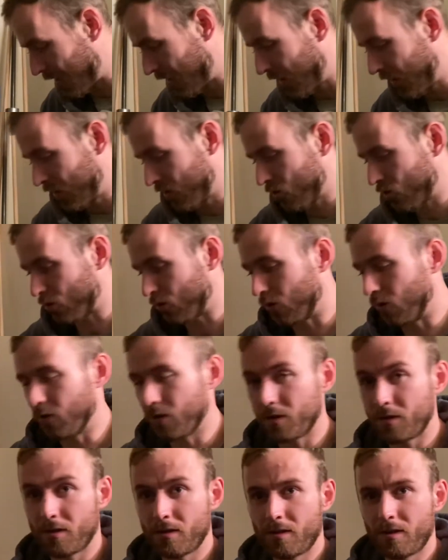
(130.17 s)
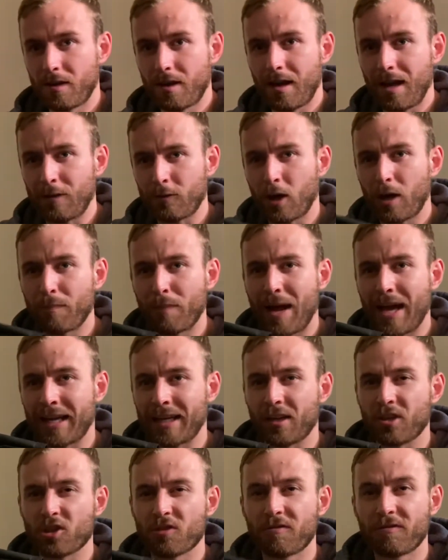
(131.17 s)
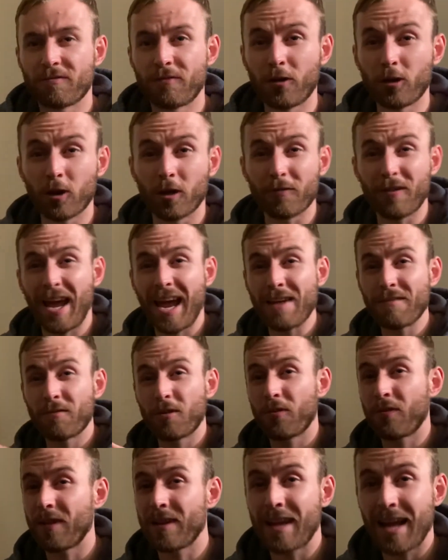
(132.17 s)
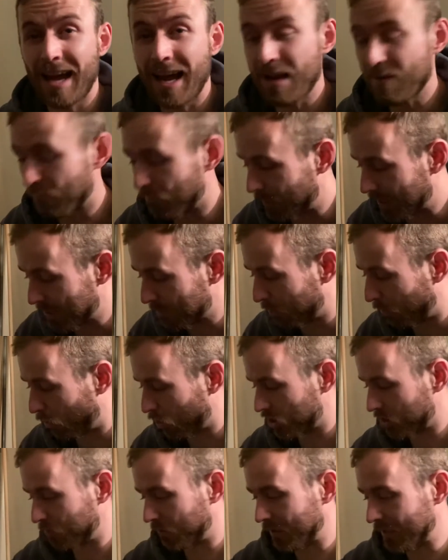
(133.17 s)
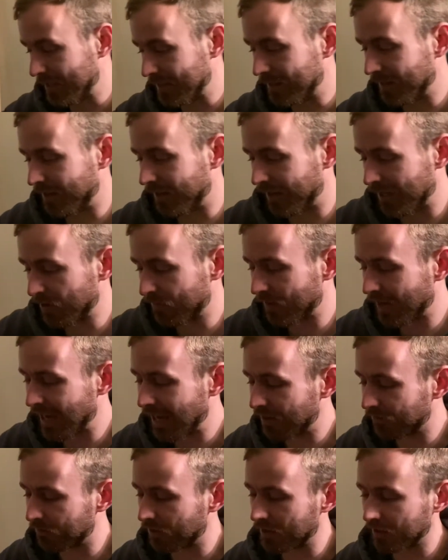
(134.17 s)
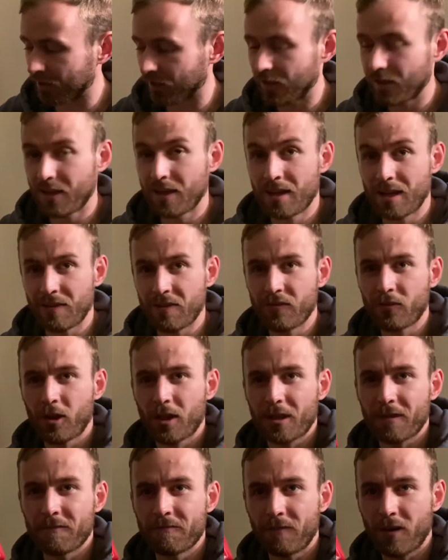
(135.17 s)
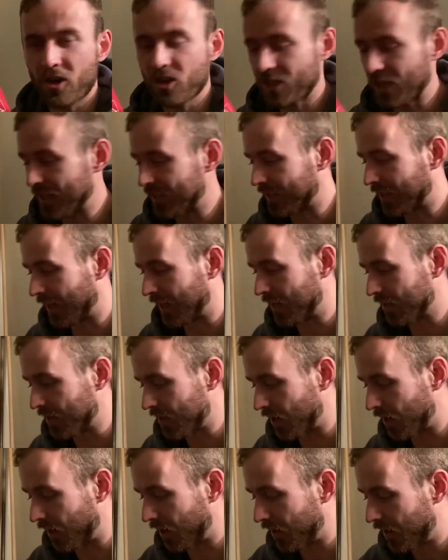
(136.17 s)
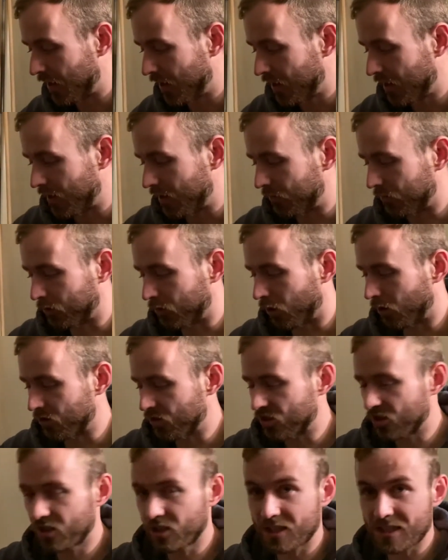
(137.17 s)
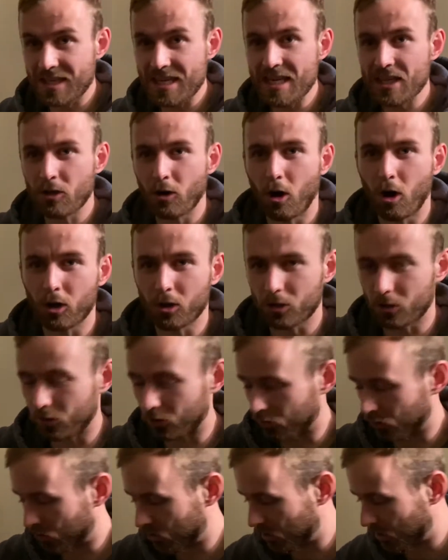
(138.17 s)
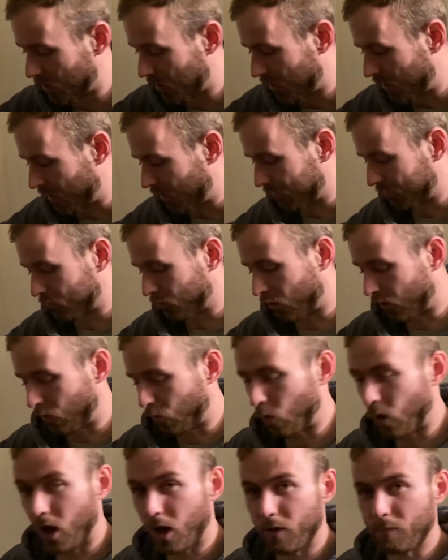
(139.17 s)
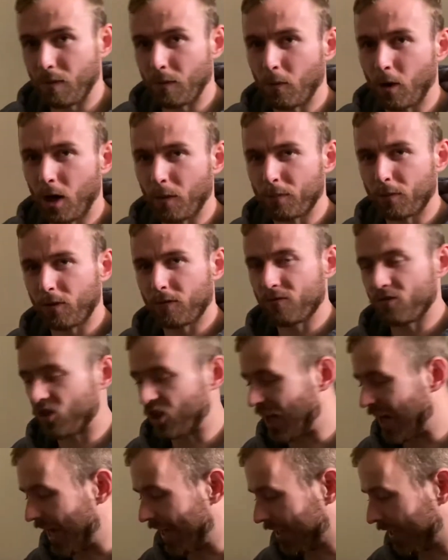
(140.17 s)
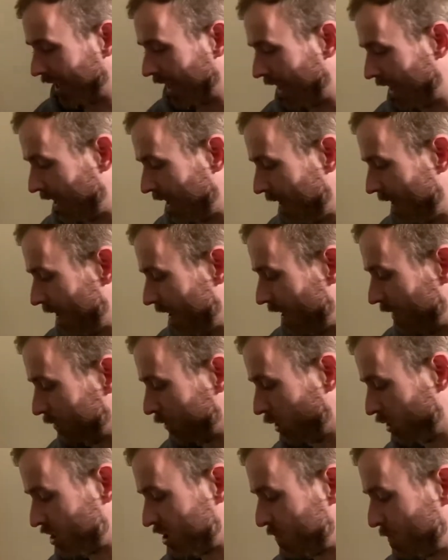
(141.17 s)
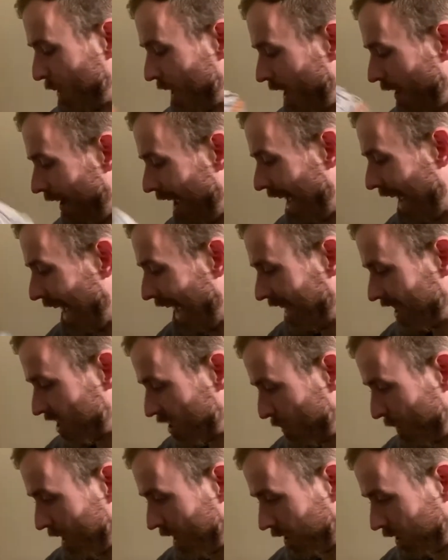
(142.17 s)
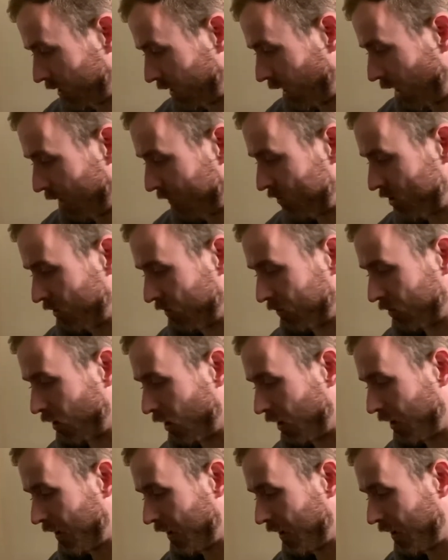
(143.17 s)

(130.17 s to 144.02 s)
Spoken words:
so I've got a bag and it's full of everything that I might possibly need. I even got like a first aid kit in here. I've got ski goggles, I've got a waterproof jacket, I've got spare hats, spare gloves, I'll